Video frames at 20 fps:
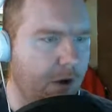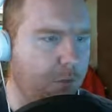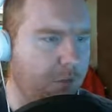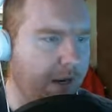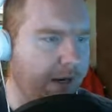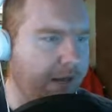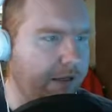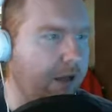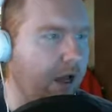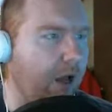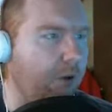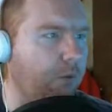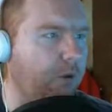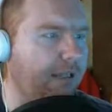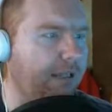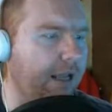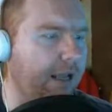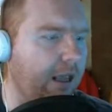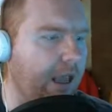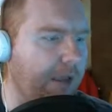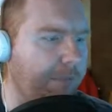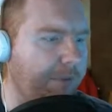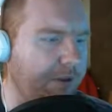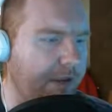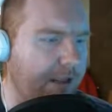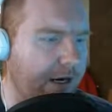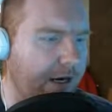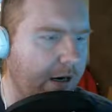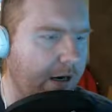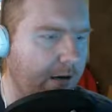Oh my god, what the hell
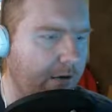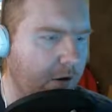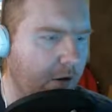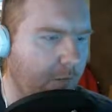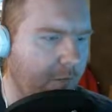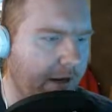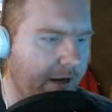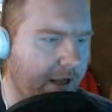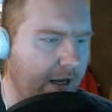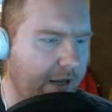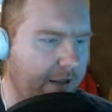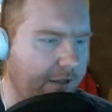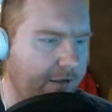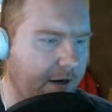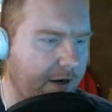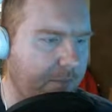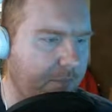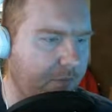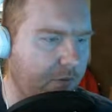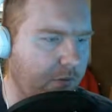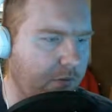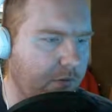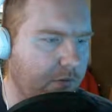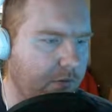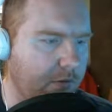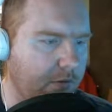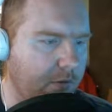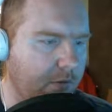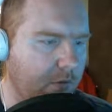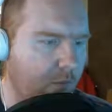happened there? Oh my god, I thought I broke...
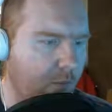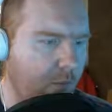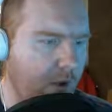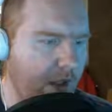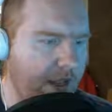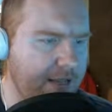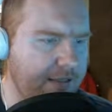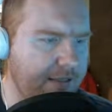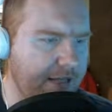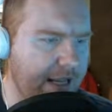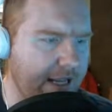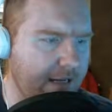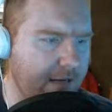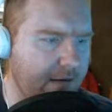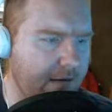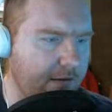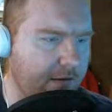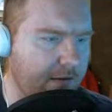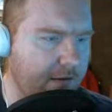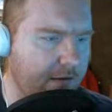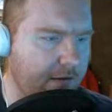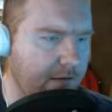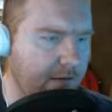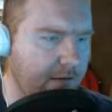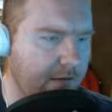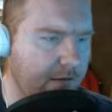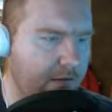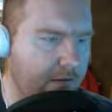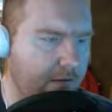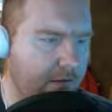Why is that?
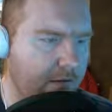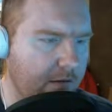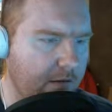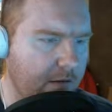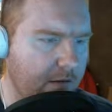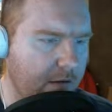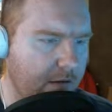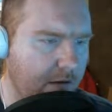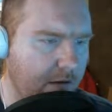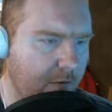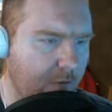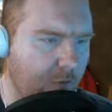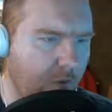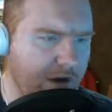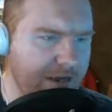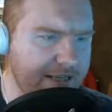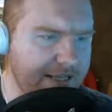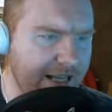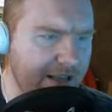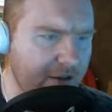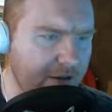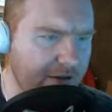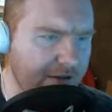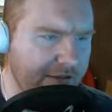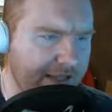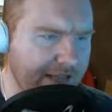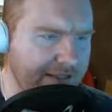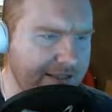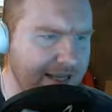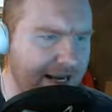What does that
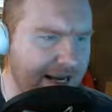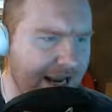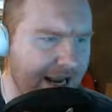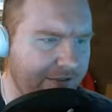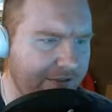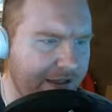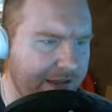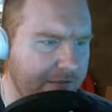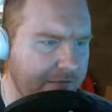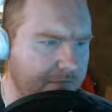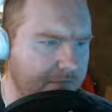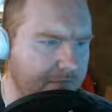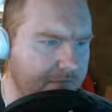look? That's not how they...